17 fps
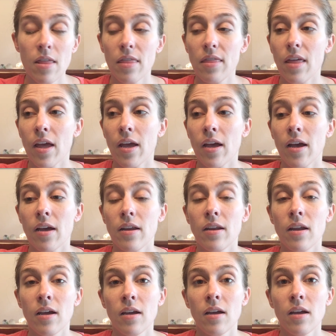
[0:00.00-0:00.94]

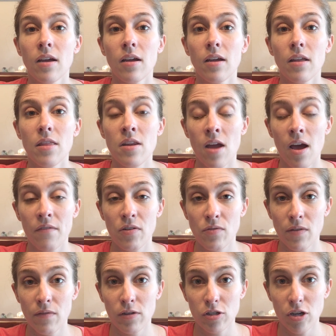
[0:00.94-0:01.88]
than the Na'vi
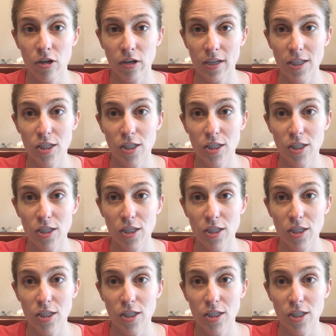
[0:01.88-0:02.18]
River Journey.